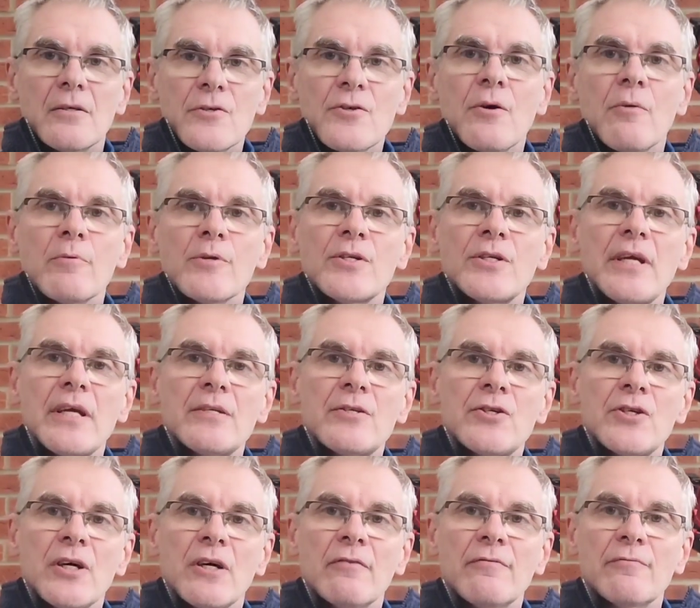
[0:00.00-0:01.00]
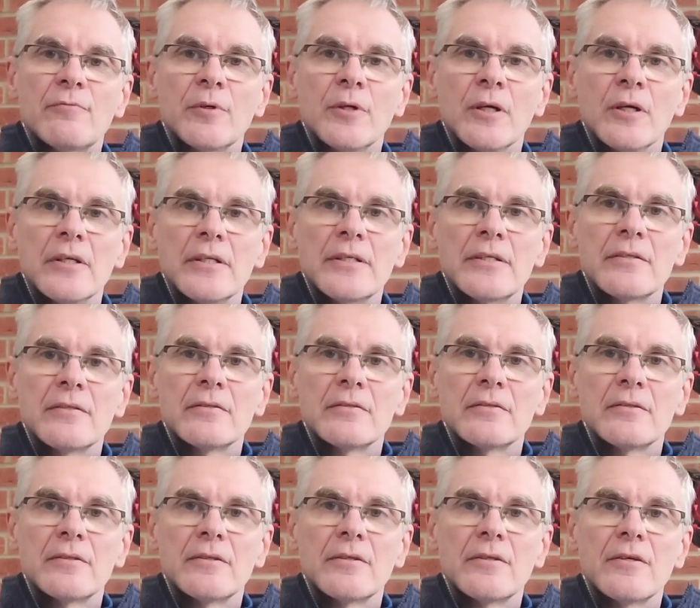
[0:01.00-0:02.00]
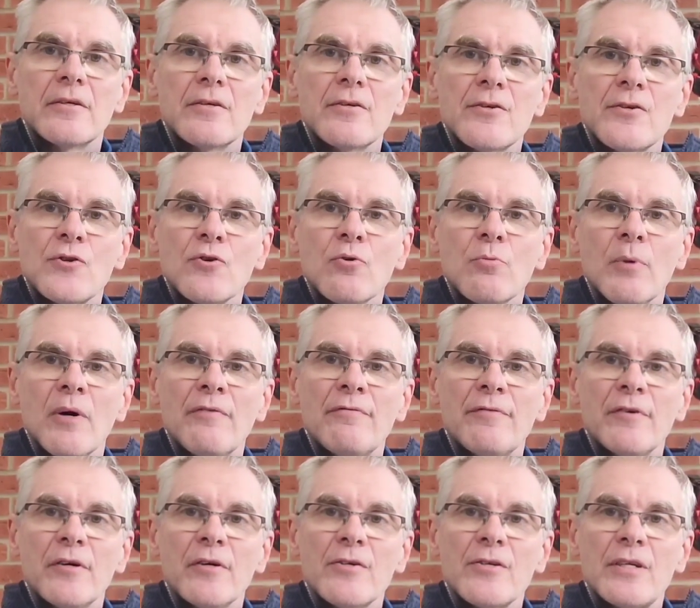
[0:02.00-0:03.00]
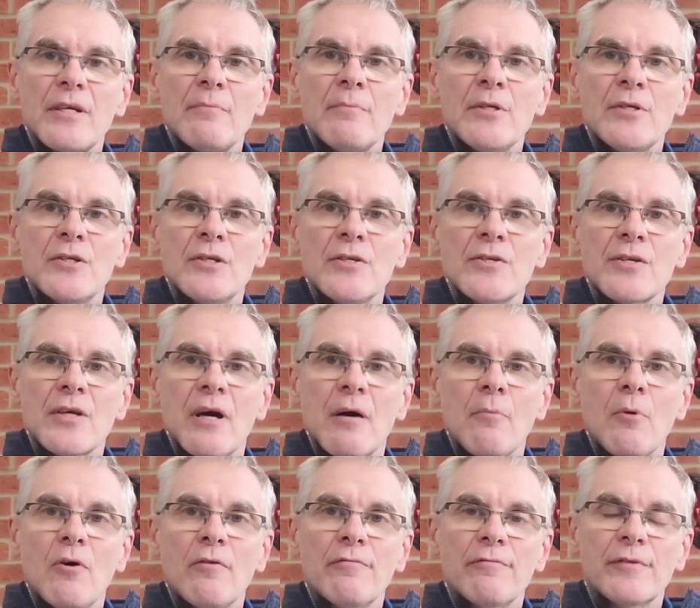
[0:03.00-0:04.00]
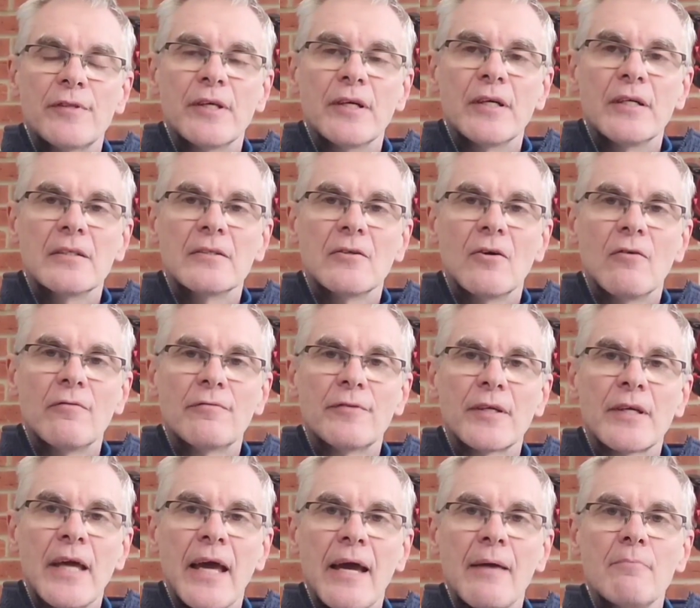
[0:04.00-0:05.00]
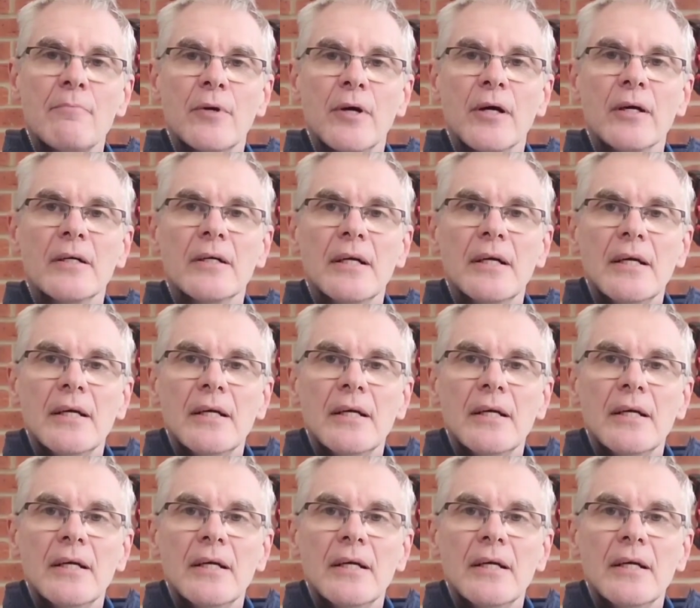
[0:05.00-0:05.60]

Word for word: So I was dead chuffed when I saw my first images come off the off the camera.